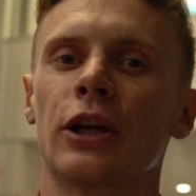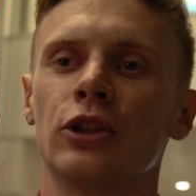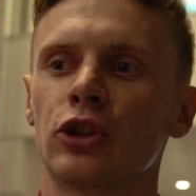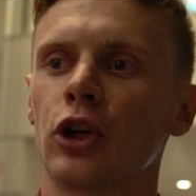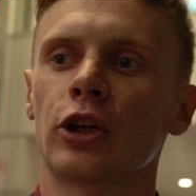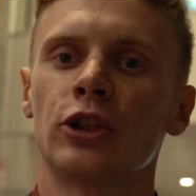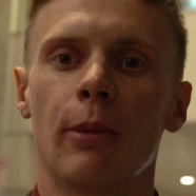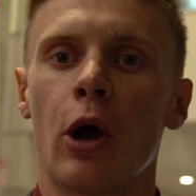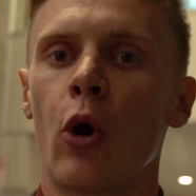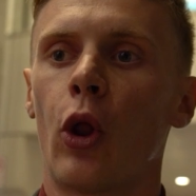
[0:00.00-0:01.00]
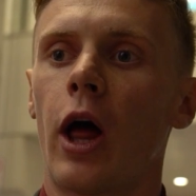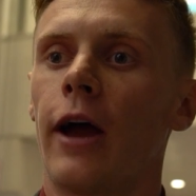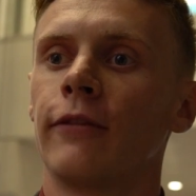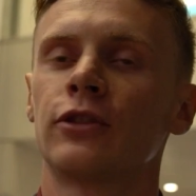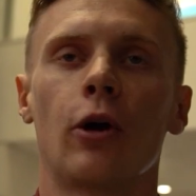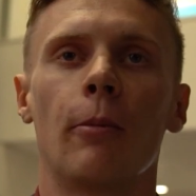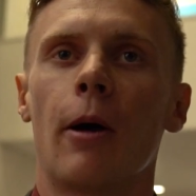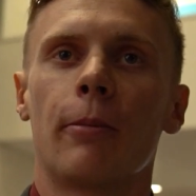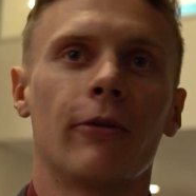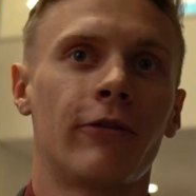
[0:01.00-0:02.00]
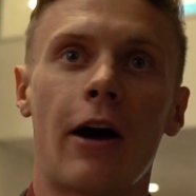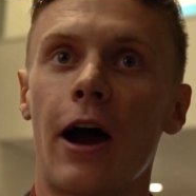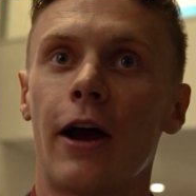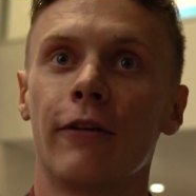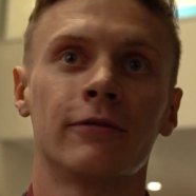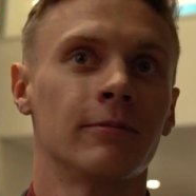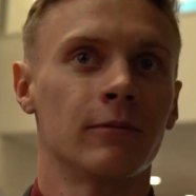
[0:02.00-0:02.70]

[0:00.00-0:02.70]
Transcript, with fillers: construction my whole life, so I'm up at five,